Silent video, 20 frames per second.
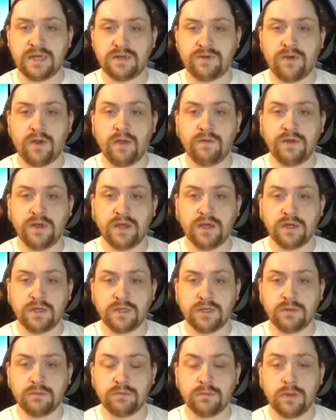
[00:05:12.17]
5
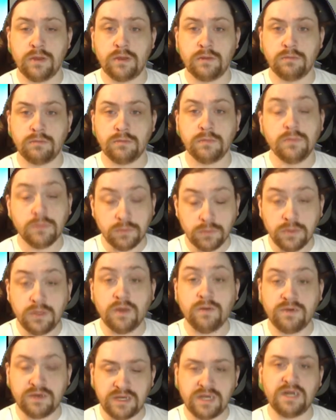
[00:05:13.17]
years,
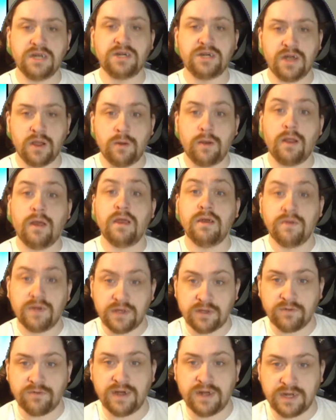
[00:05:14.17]
you've seen a show like
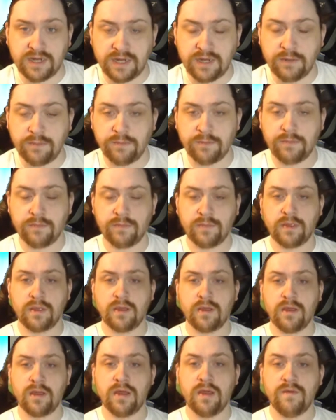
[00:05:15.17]
this already,
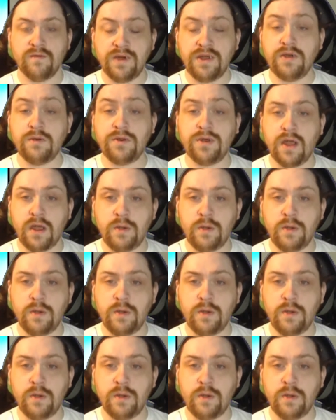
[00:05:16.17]
then you'll know